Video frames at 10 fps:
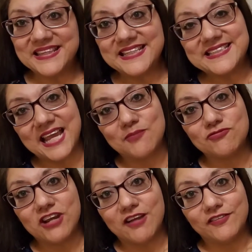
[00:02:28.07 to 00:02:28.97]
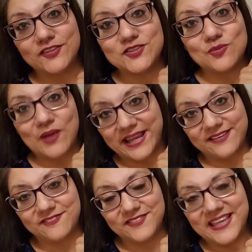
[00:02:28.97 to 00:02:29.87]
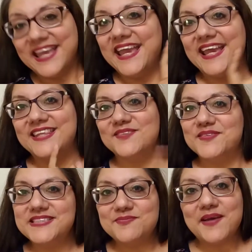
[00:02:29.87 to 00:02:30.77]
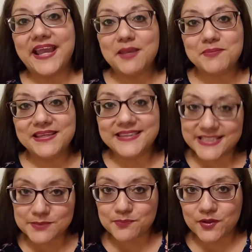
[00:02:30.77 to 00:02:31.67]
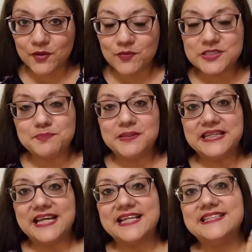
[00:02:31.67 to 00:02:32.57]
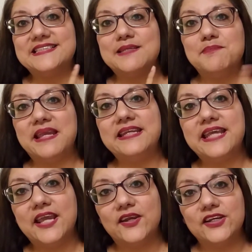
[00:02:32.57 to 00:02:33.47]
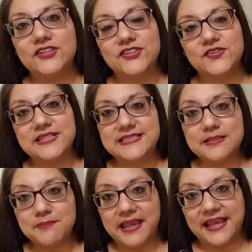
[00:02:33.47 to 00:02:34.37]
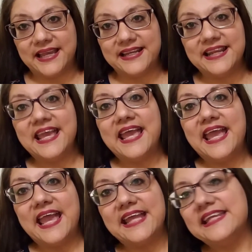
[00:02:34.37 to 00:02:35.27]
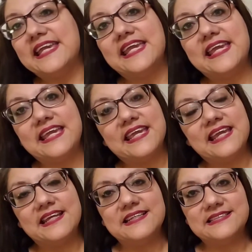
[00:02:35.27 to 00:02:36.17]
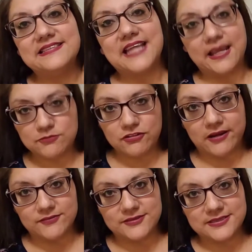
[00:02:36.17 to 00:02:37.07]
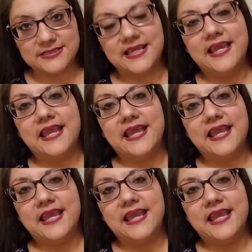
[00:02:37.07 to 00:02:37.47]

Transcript: The Time Traveler's Wife. And the reason why I picked this book was because the main character is a man and he time travels.